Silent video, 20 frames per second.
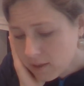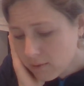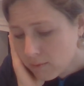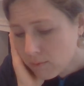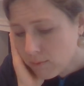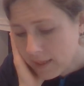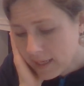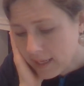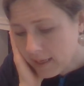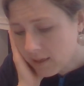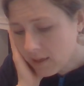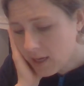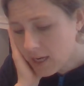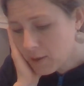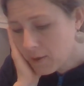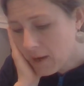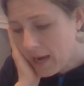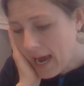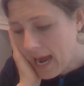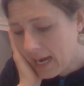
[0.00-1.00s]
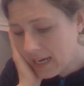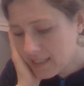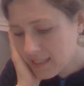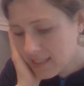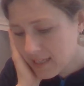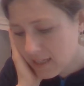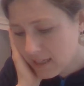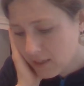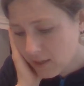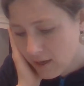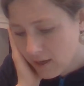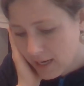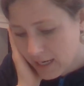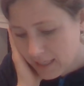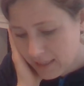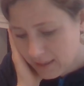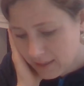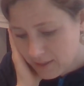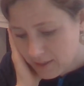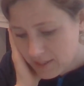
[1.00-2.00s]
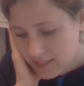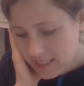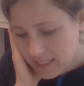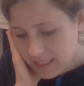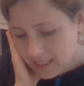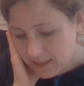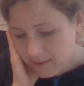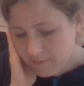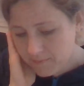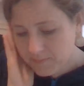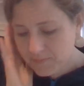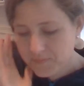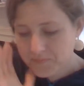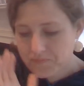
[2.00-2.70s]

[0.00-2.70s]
you're real. Oh, Aslan, cried Lucy.